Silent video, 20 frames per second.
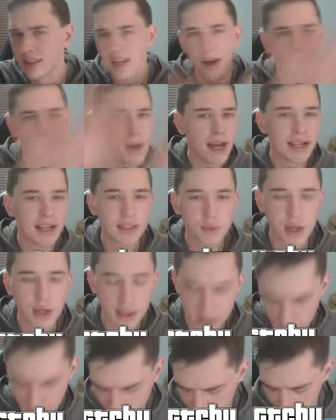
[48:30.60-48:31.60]
you might as well
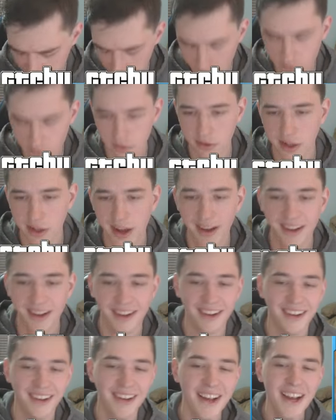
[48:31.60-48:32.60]
leave.
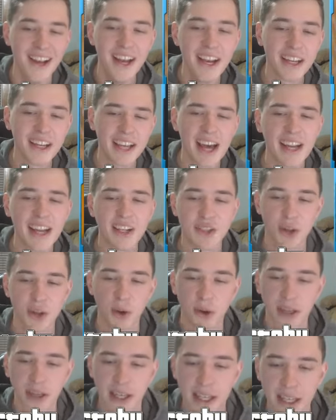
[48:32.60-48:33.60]
Kind of
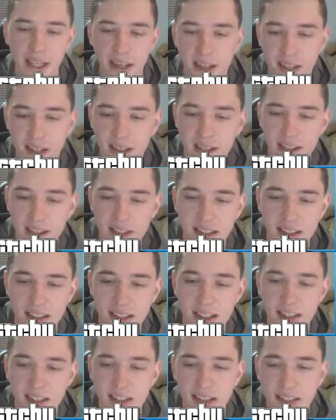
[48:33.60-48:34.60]
joking,
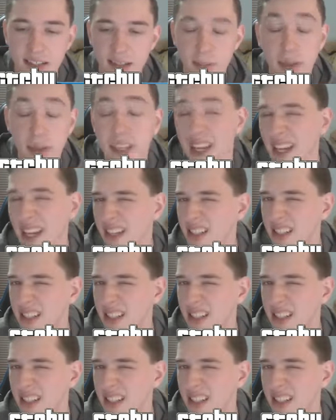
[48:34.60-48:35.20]
but kind of